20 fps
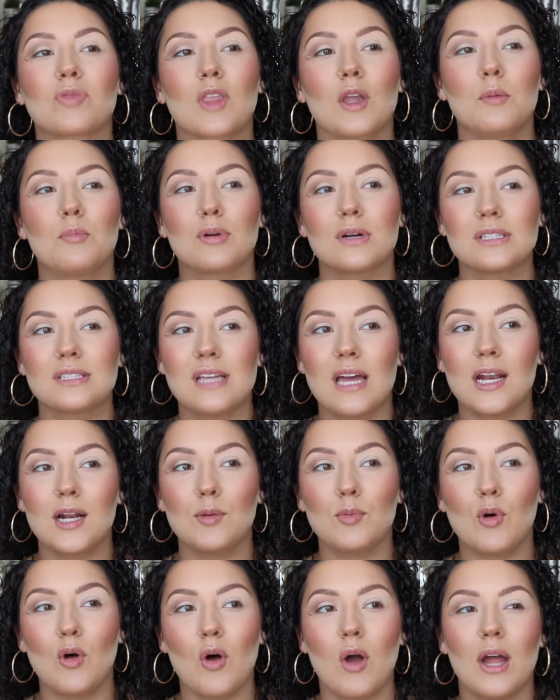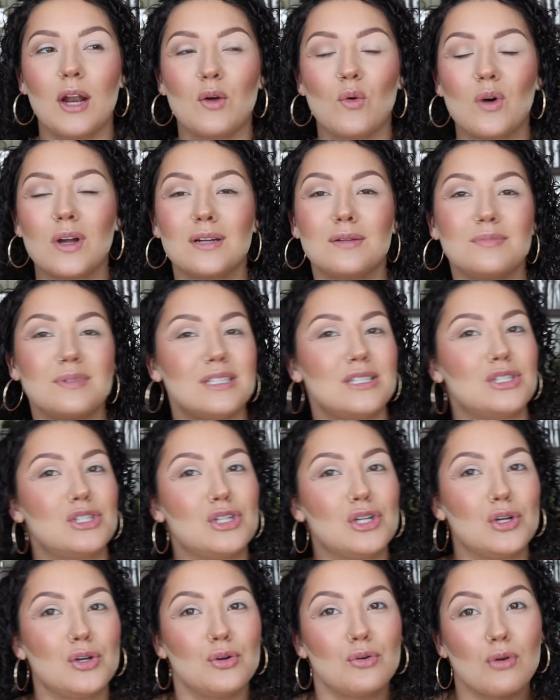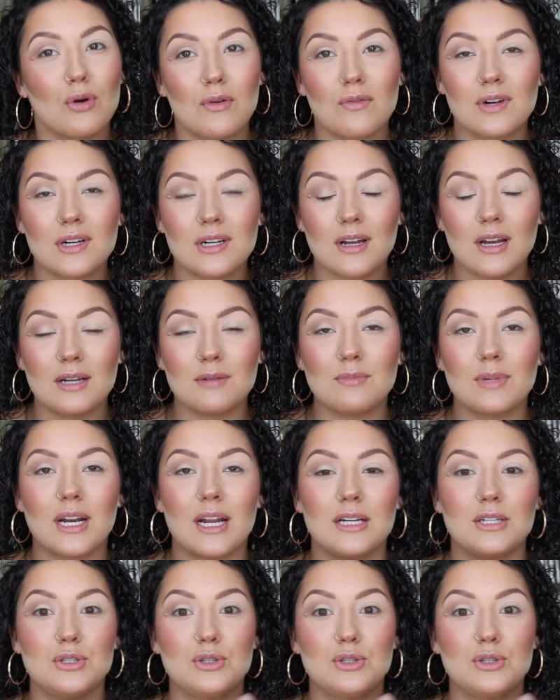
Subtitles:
presentable. I don't want to be too overdone, but I